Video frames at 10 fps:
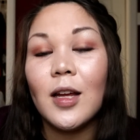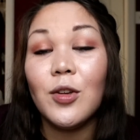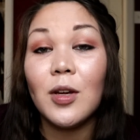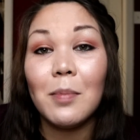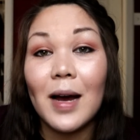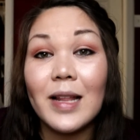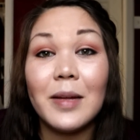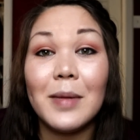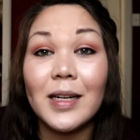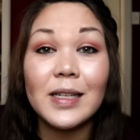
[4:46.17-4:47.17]
You can buy
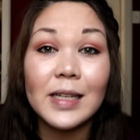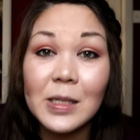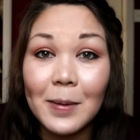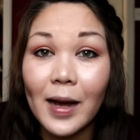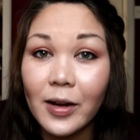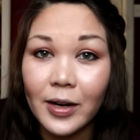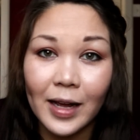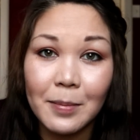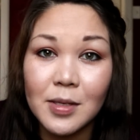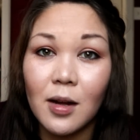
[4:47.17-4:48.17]
them in a 6-pack on
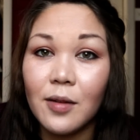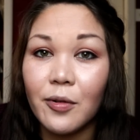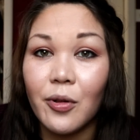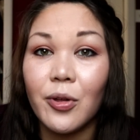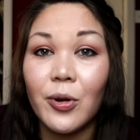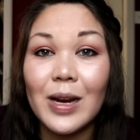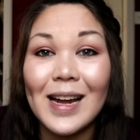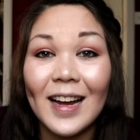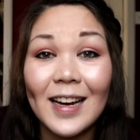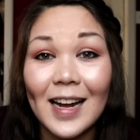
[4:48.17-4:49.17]
Amazon for
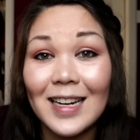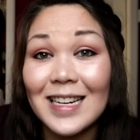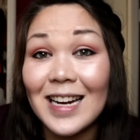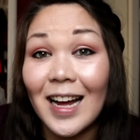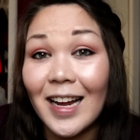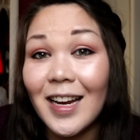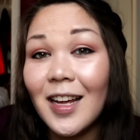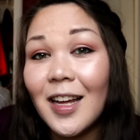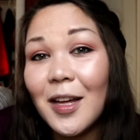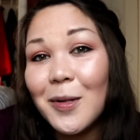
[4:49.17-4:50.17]

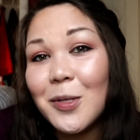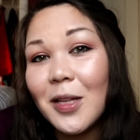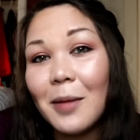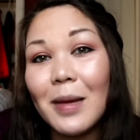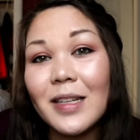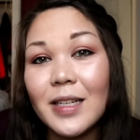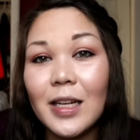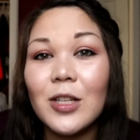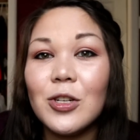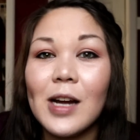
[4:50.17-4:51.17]
$39.99, so that makes
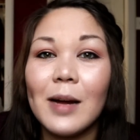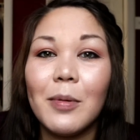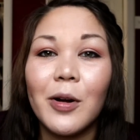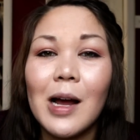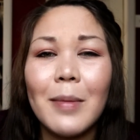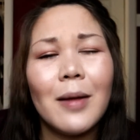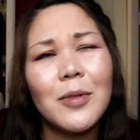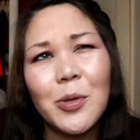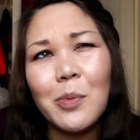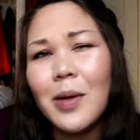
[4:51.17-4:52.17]
each diaper come out
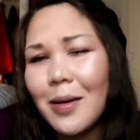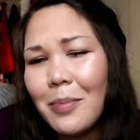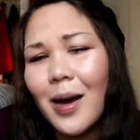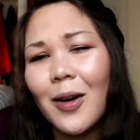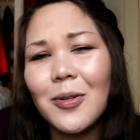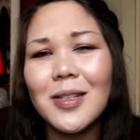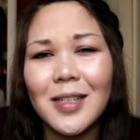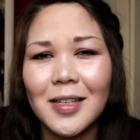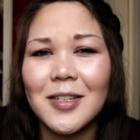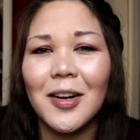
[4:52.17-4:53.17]
to be about
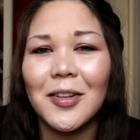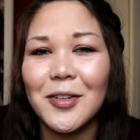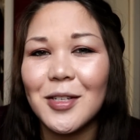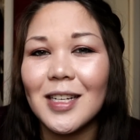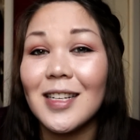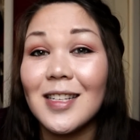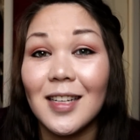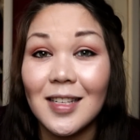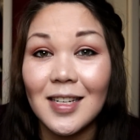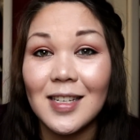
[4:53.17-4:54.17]

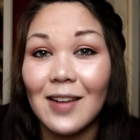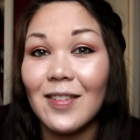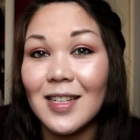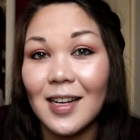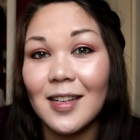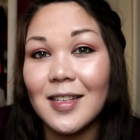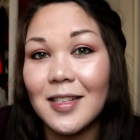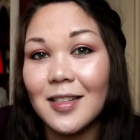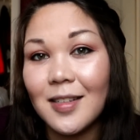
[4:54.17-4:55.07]
$6.67.